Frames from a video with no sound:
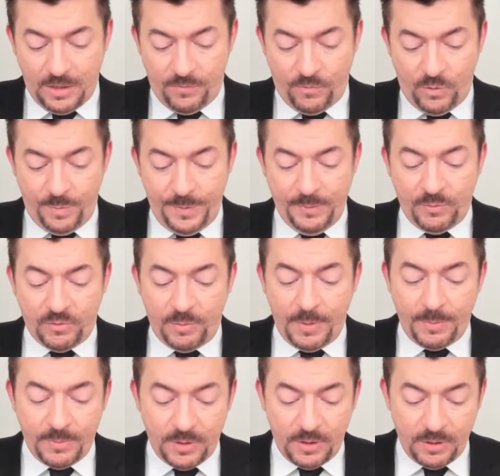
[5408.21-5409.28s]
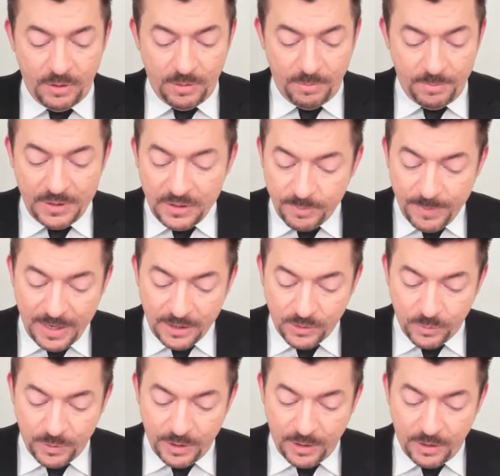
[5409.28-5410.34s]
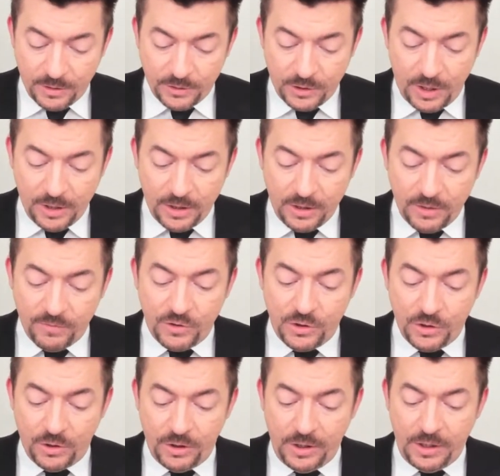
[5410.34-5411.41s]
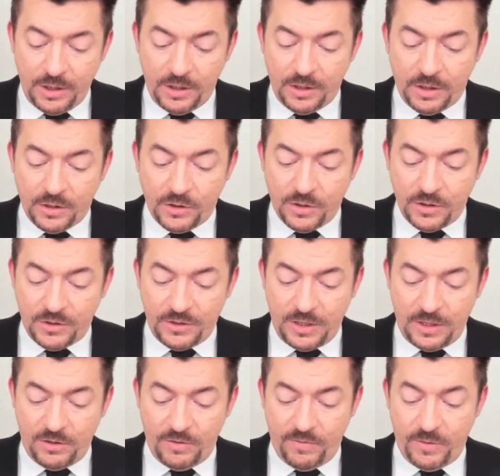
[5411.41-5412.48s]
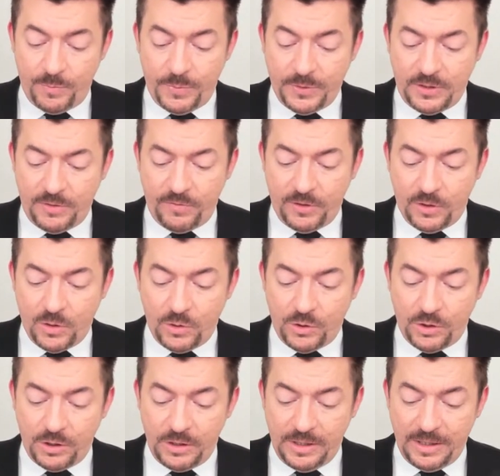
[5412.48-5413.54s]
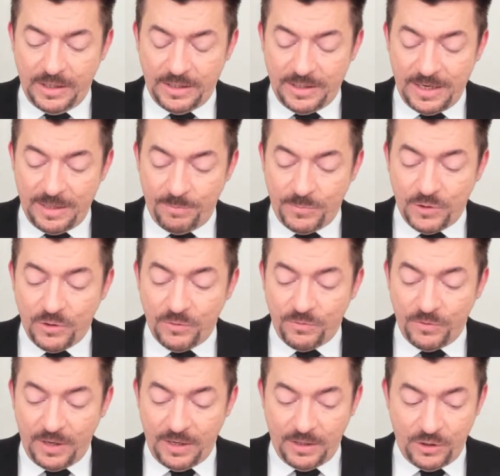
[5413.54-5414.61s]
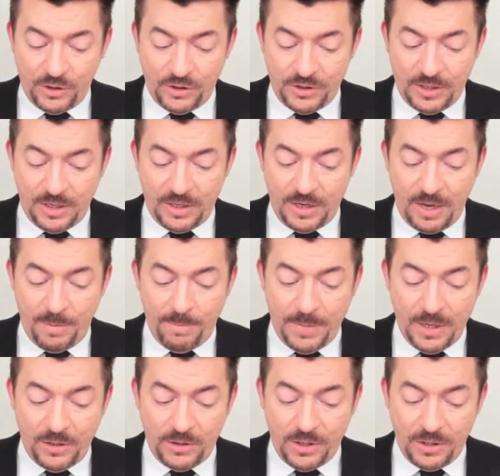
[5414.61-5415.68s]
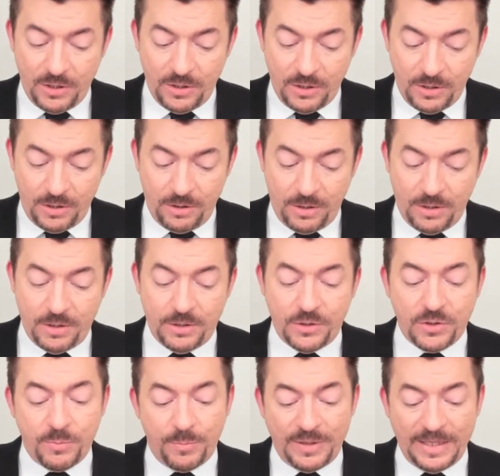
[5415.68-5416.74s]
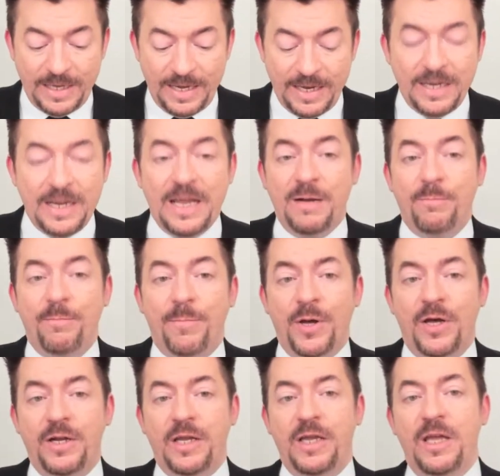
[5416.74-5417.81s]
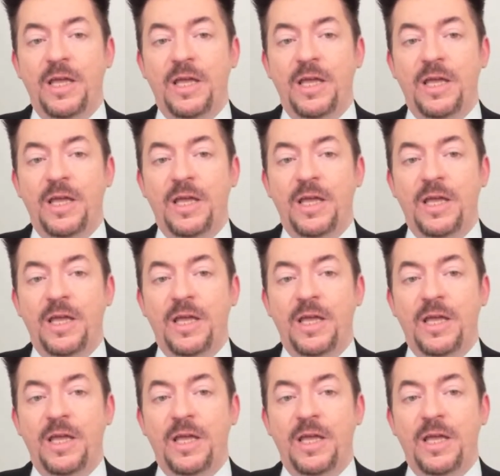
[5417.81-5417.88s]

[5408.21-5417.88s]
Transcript: 4 people remember Ms. Maxwell talking of journeying to the center of the Pacific Ocean in an attempt to find, she said, Amelia Earhart's plane and body.